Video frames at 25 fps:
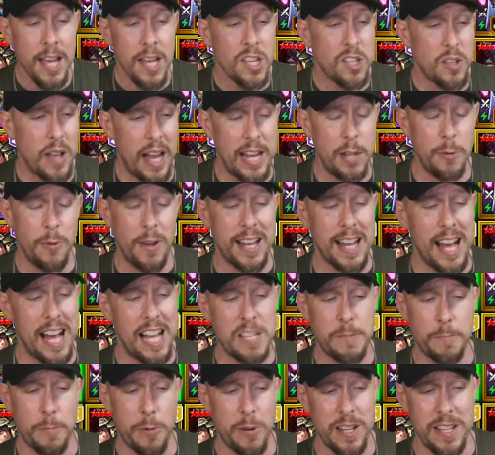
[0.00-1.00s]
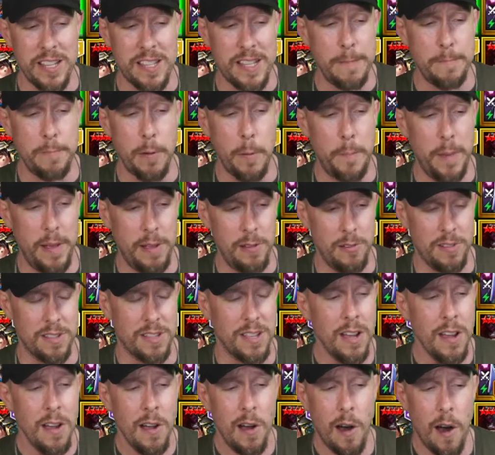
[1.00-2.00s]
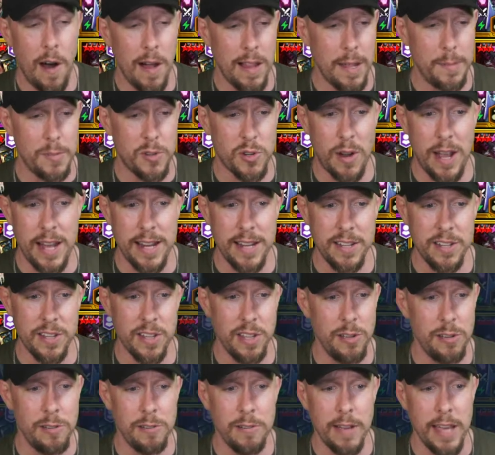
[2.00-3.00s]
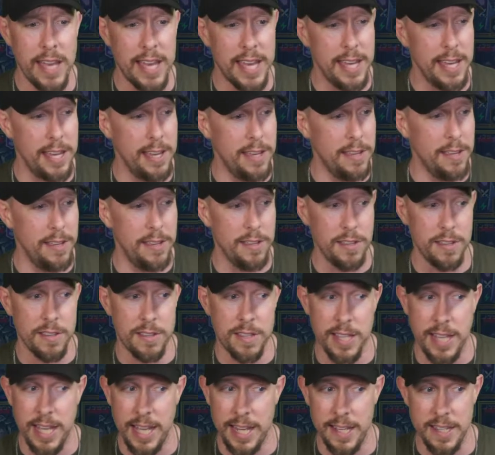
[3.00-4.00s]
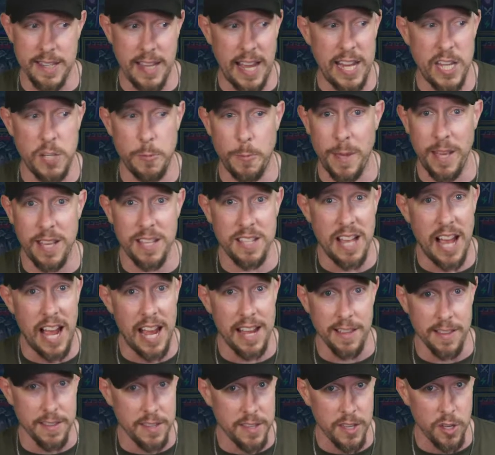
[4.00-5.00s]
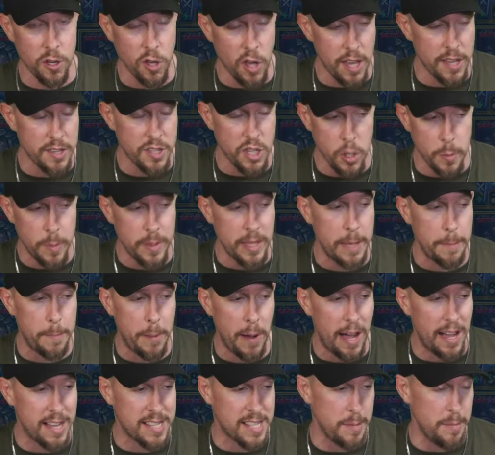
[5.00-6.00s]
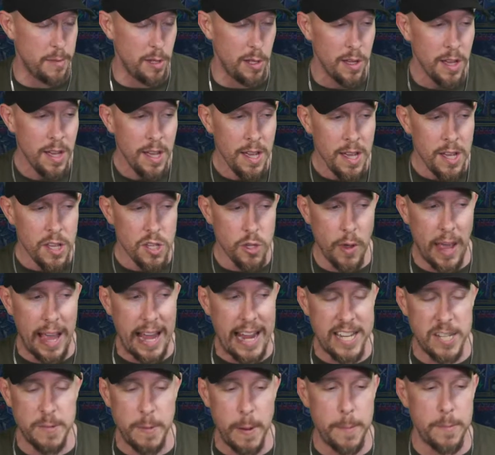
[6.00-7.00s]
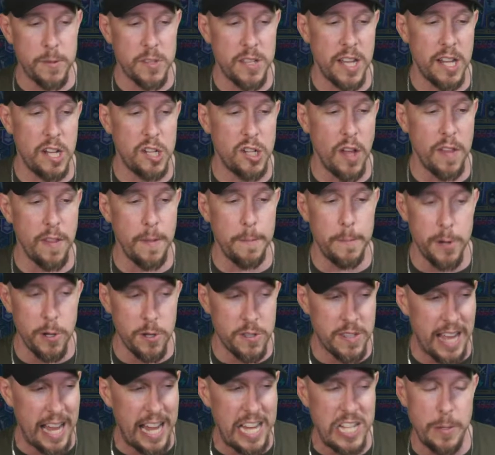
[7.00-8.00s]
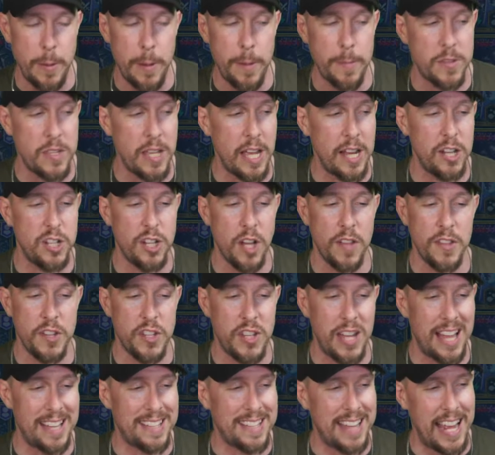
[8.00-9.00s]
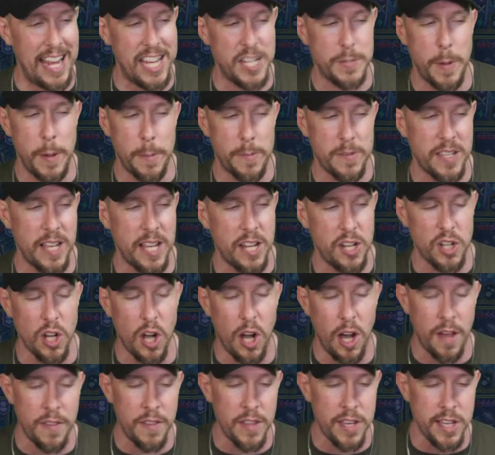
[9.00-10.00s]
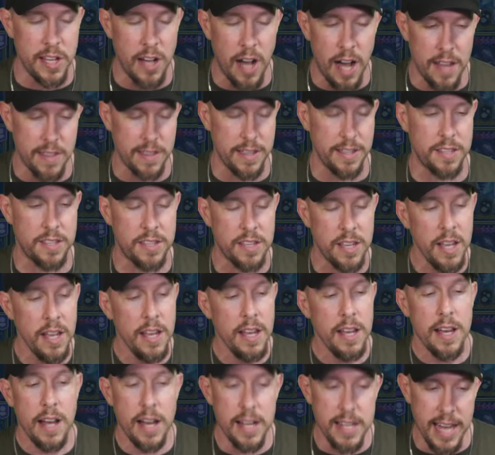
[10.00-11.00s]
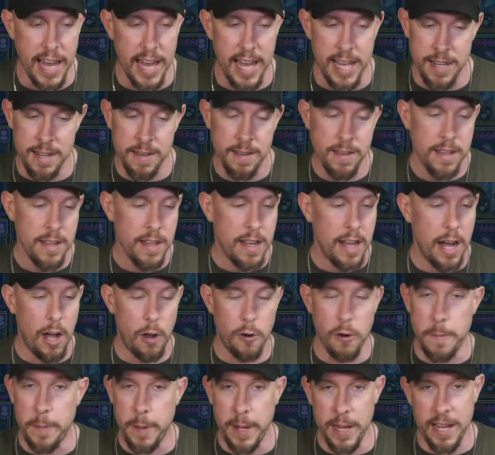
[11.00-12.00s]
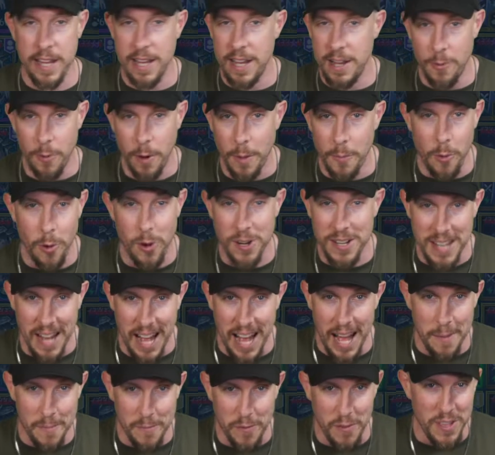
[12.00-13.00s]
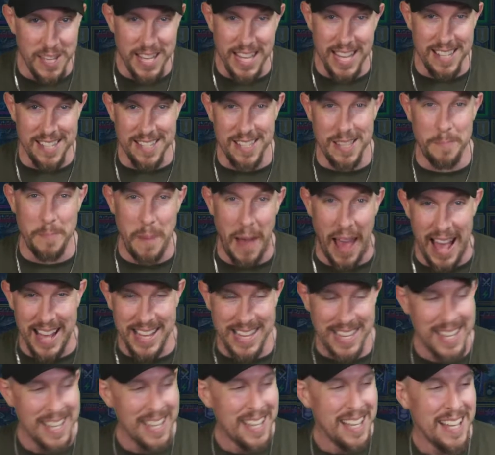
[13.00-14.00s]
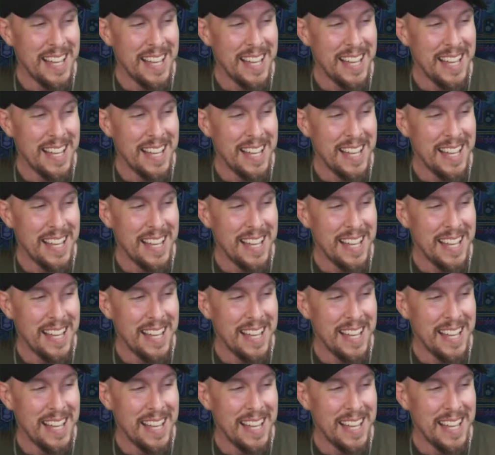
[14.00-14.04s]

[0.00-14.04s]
So anyway, guys, pretty simple build. All I'm trying to do is get his H P as high as, as humanly possible. So H P percentage on the boots, H P percentage on the chest, H P percentage on the gauntlets. Again, I'll repeat it one more time for the kids in the back.